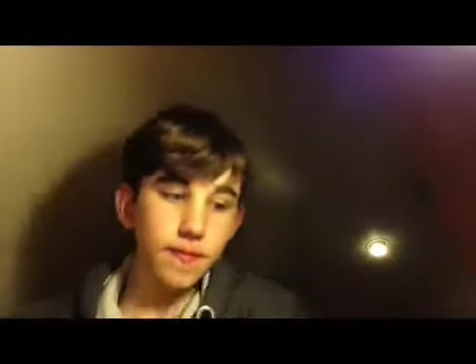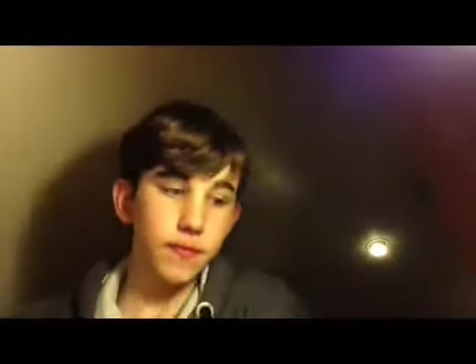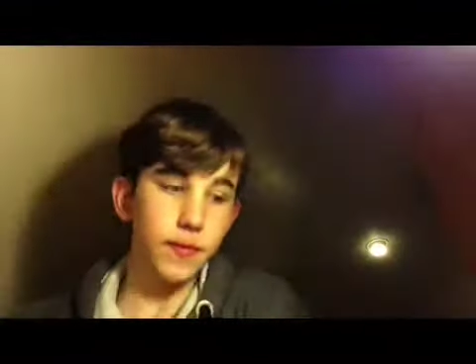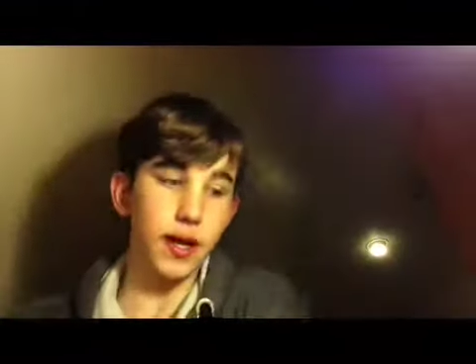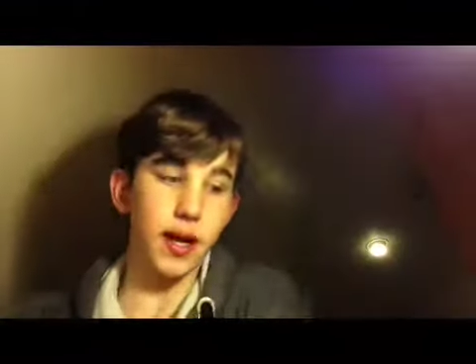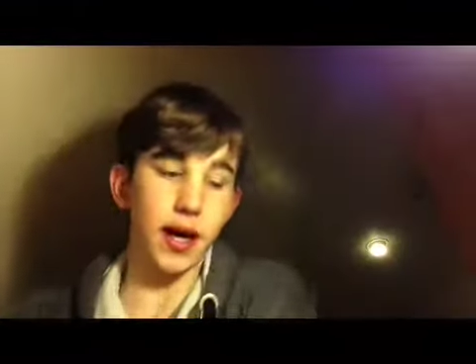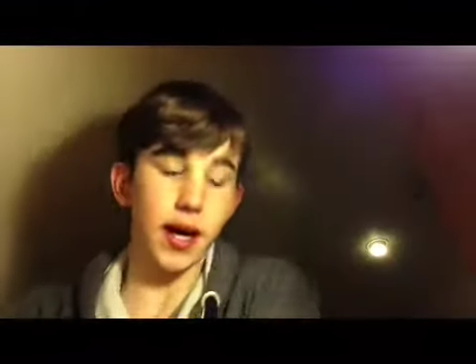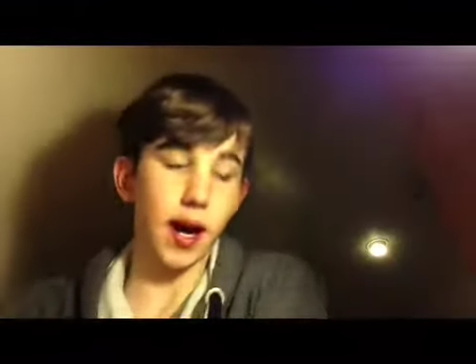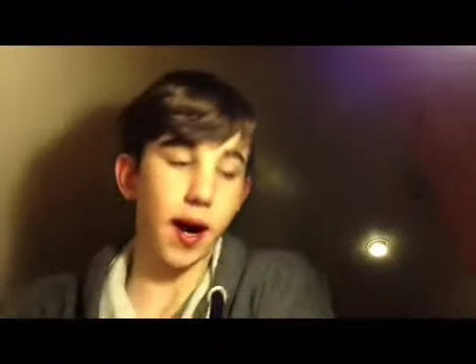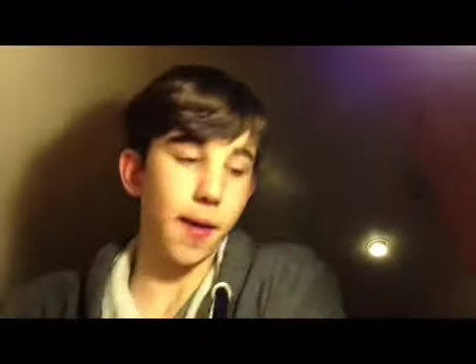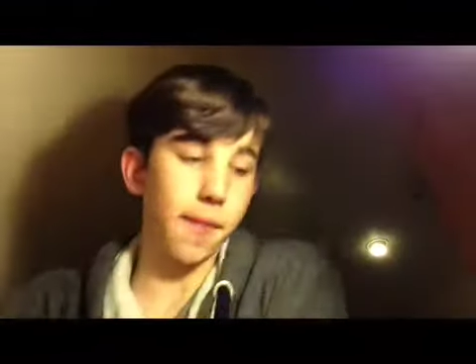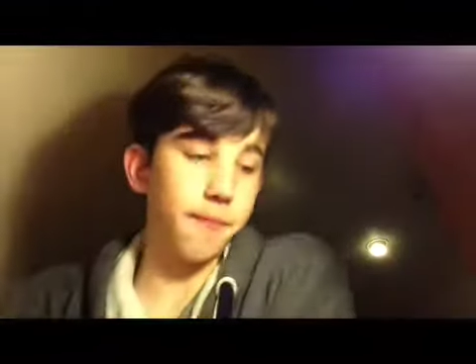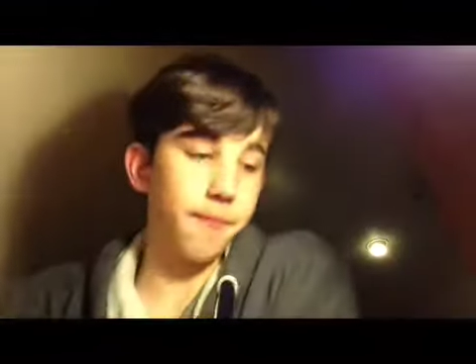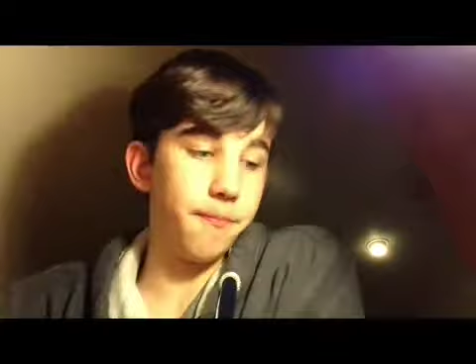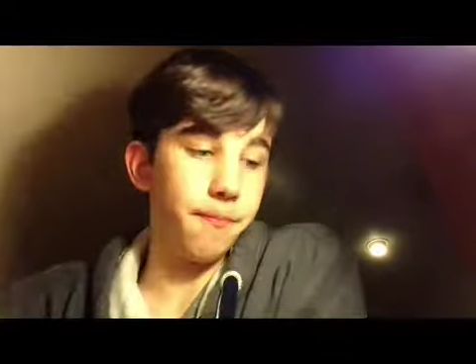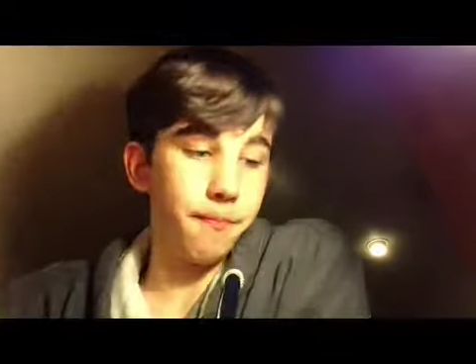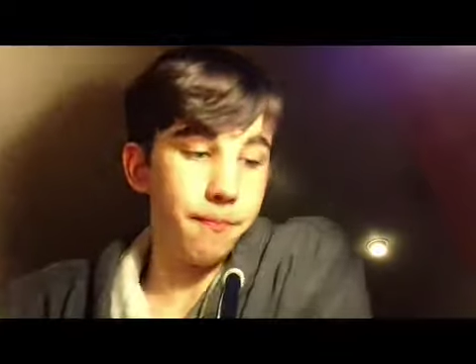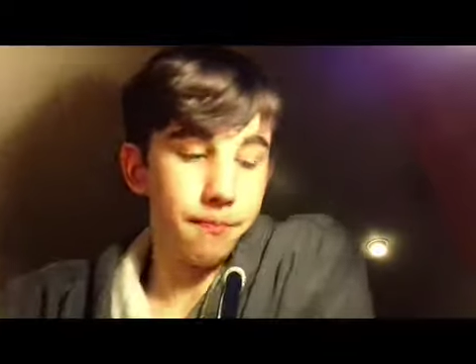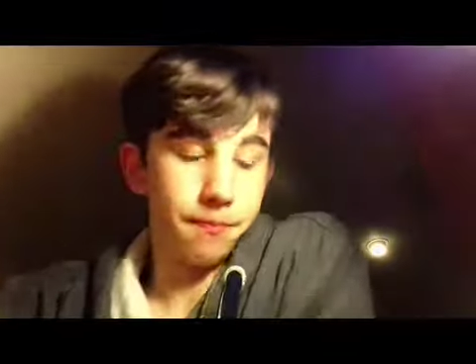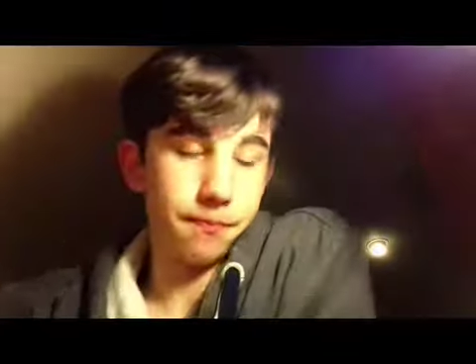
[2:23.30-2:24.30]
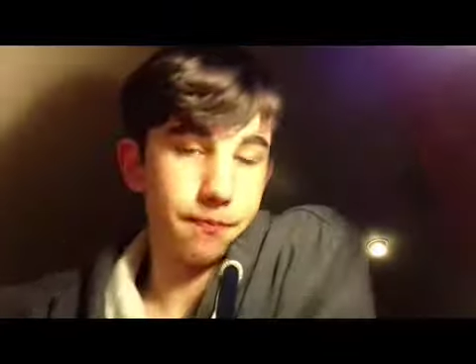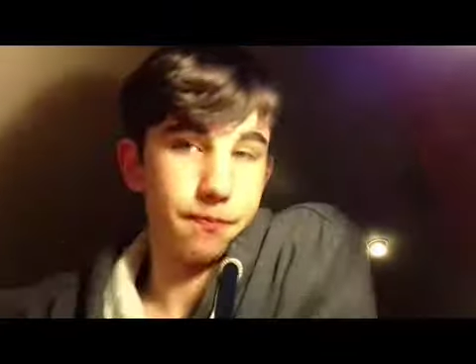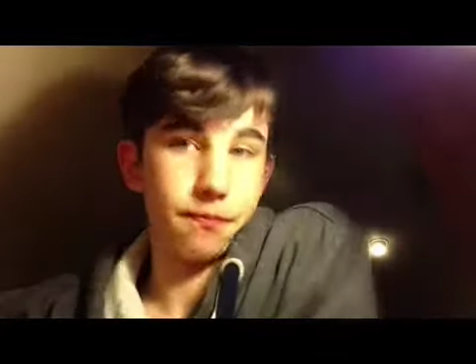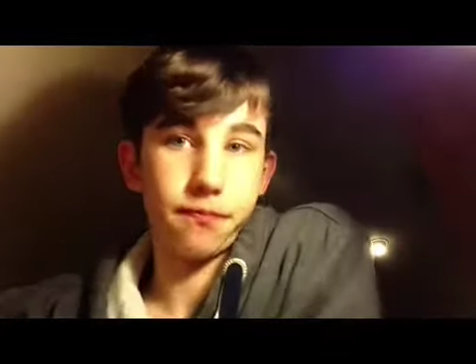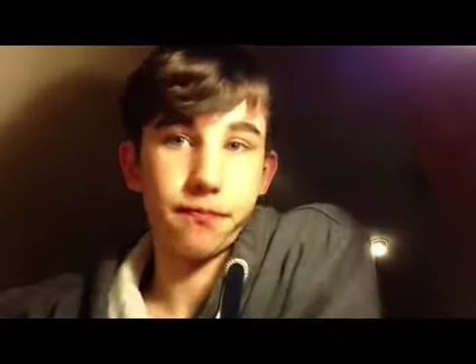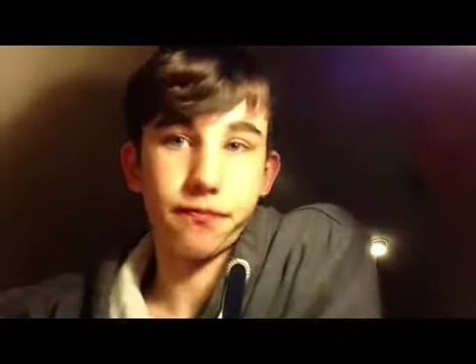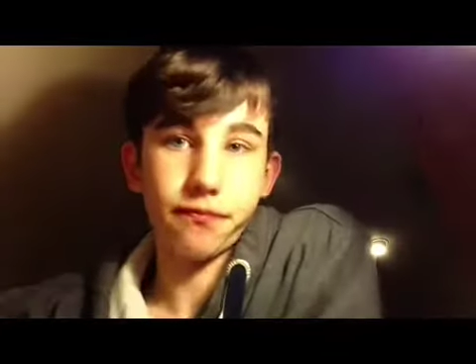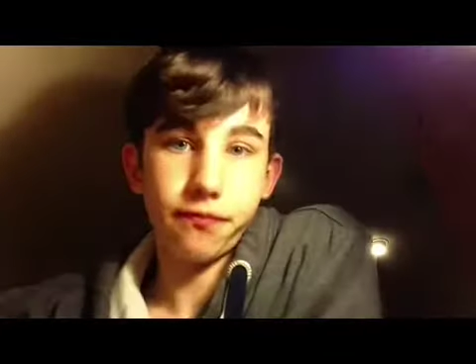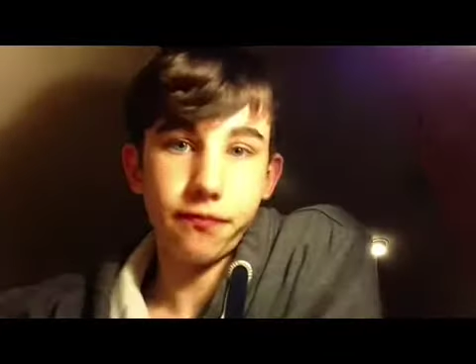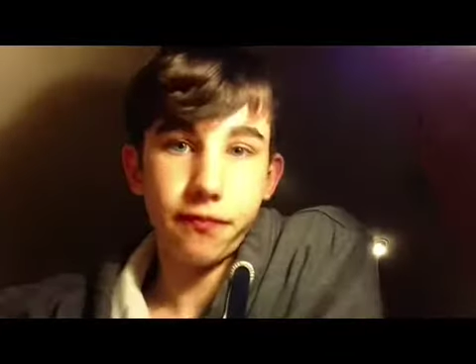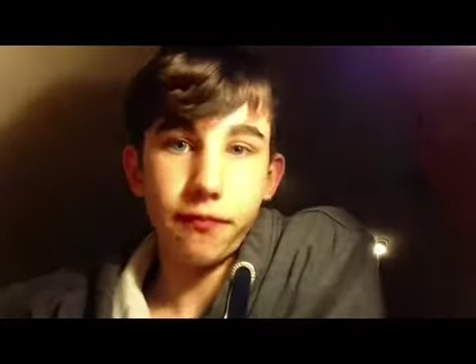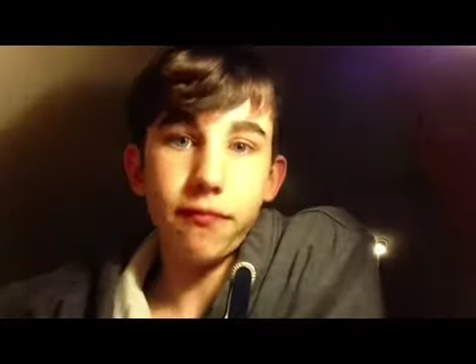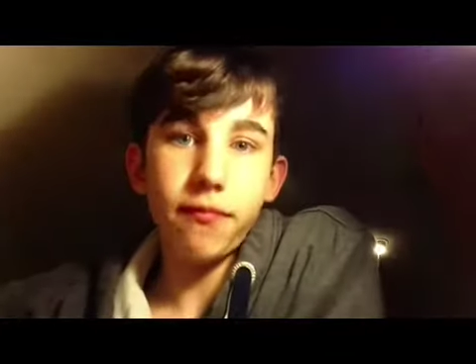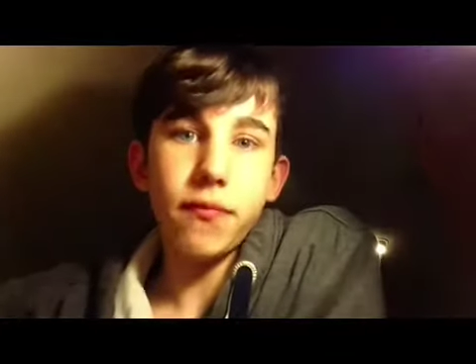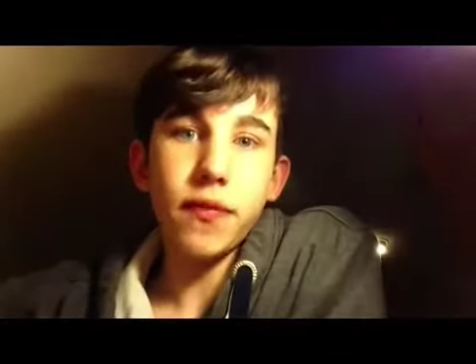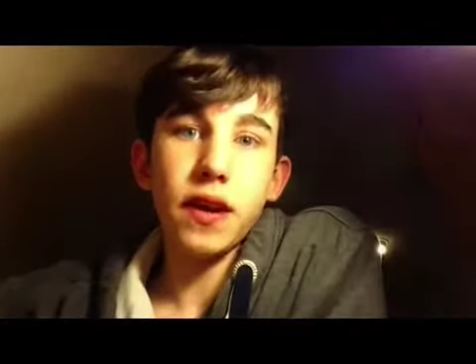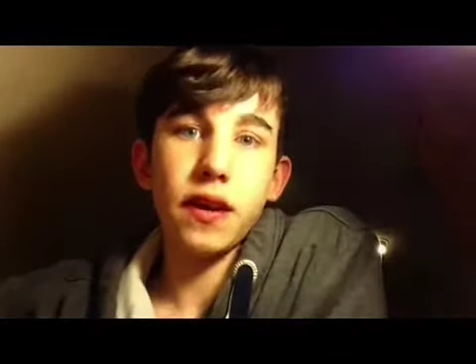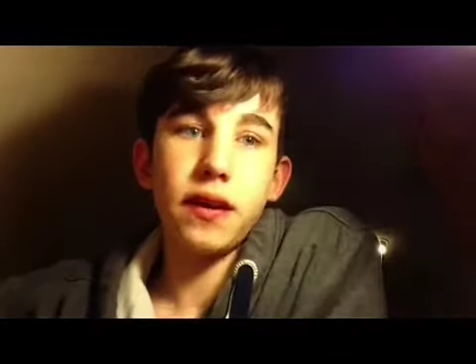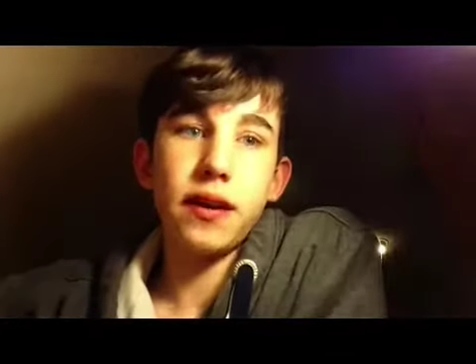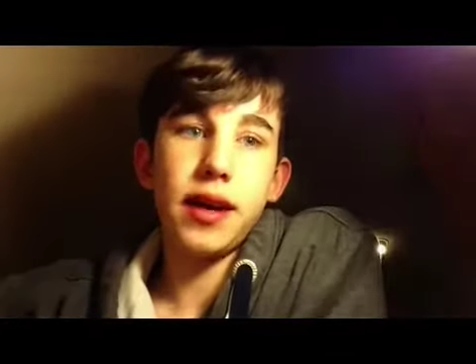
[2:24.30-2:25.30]

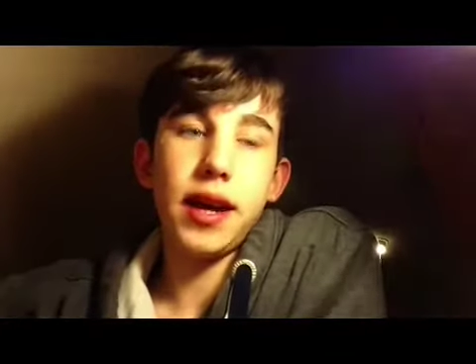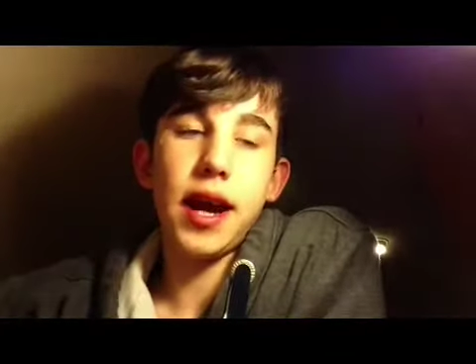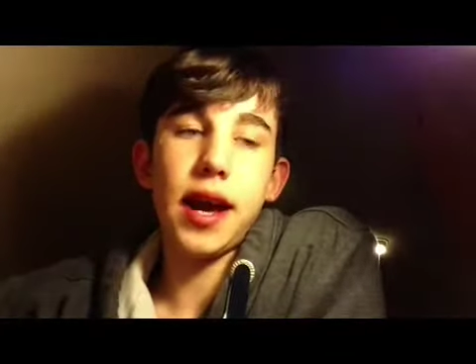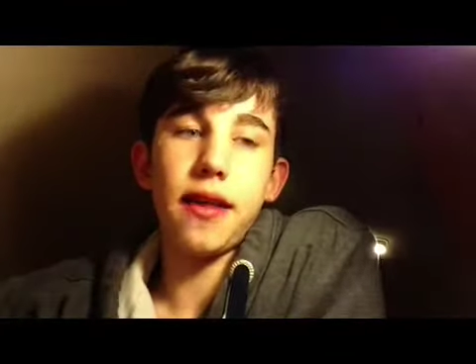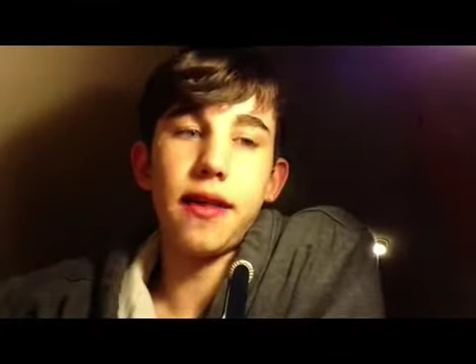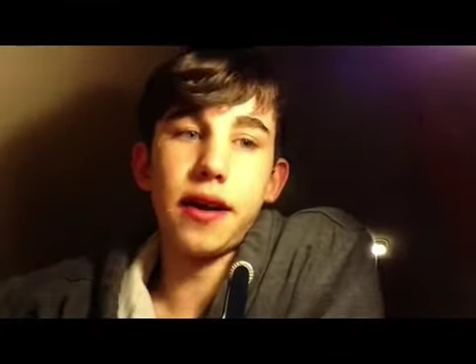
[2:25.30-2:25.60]
Yeah,